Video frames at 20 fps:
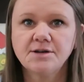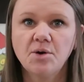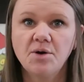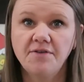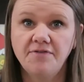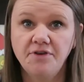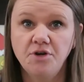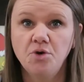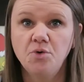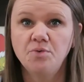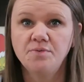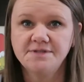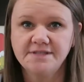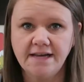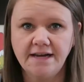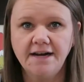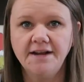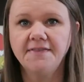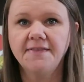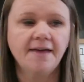So if you
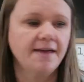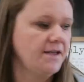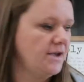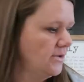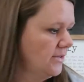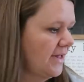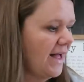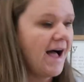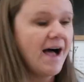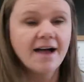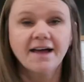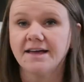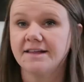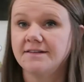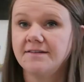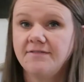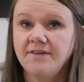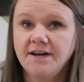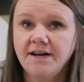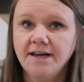see anything you like
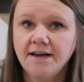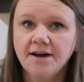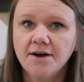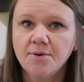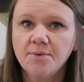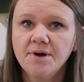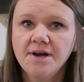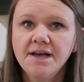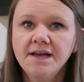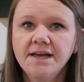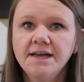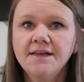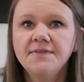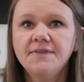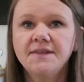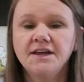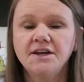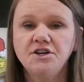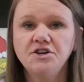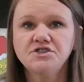in the video,
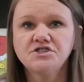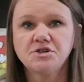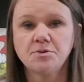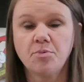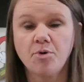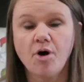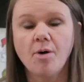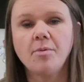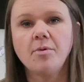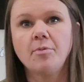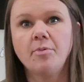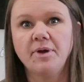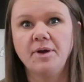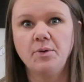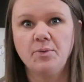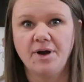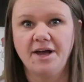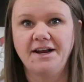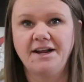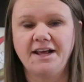then you should probably
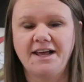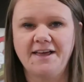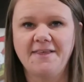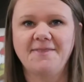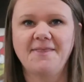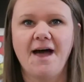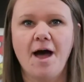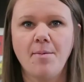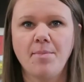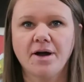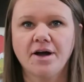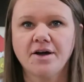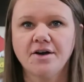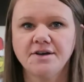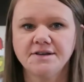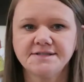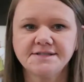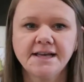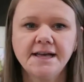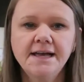run and get that,
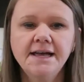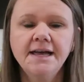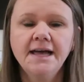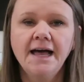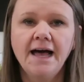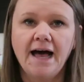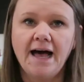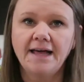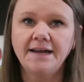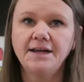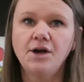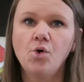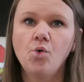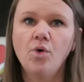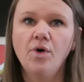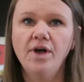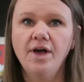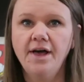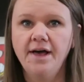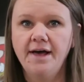because I
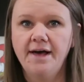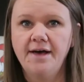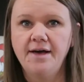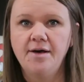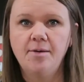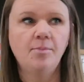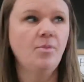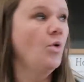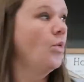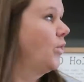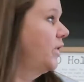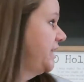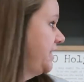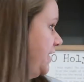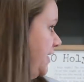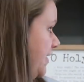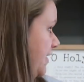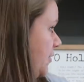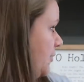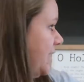know
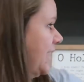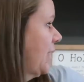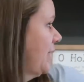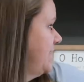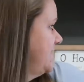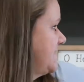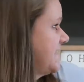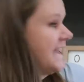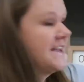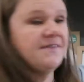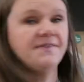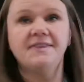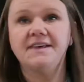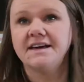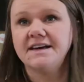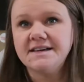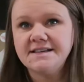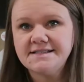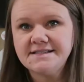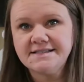one year when I went to get
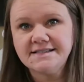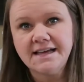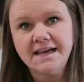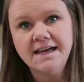this,